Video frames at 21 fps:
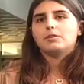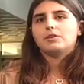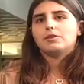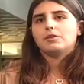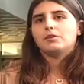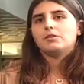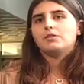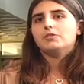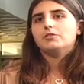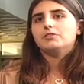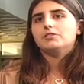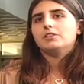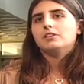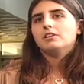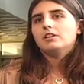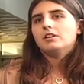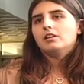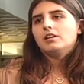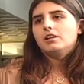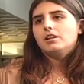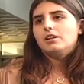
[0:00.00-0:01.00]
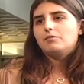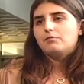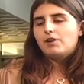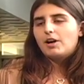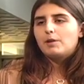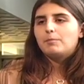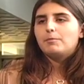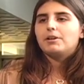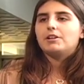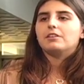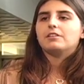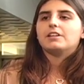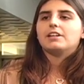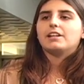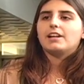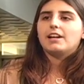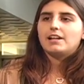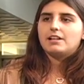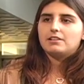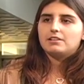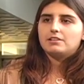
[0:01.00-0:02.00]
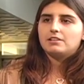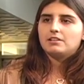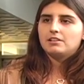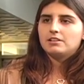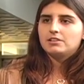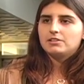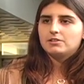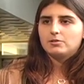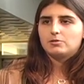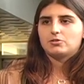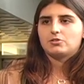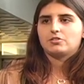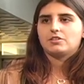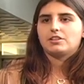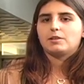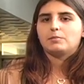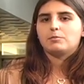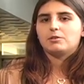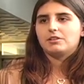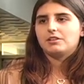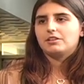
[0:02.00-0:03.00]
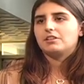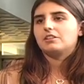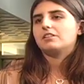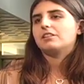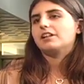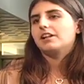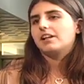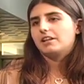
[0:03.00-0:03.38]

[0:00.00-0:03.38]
with those environmentally and socially, politically,